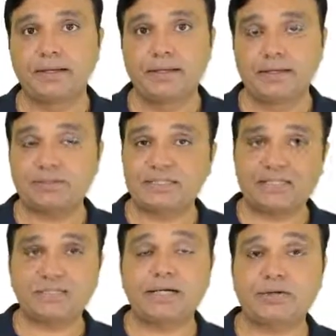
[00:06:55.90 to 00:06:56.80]
Now
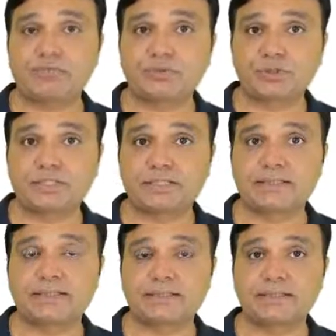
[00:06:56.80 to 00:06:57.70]
such kind of
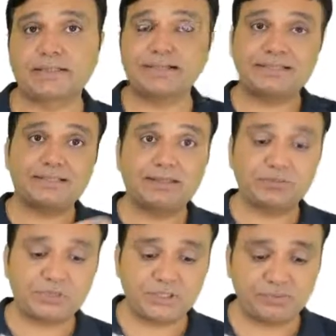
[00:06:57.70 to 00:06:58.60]
questions, there are certain
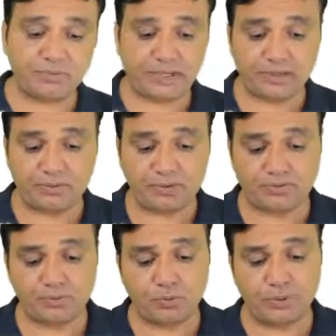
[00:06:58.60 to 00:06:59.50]
questions where you
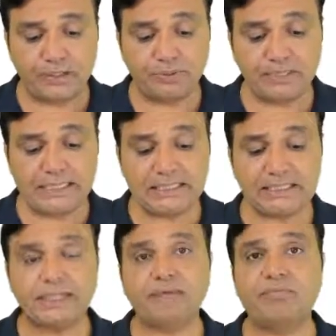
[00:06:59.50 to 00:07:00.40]
have to go into each
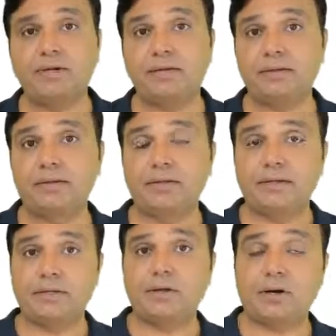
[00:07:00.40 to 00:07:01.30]
and every
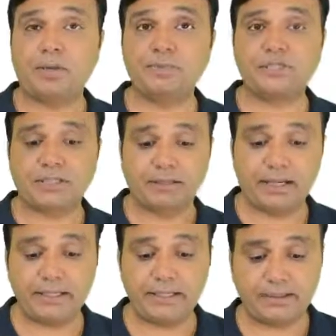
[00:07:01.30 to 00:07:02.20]
option.
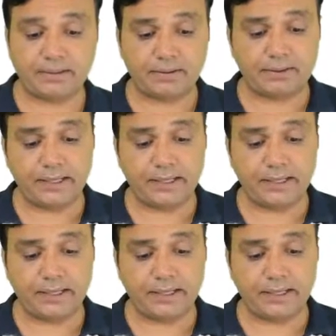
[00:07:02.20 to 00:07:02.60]
Like here, I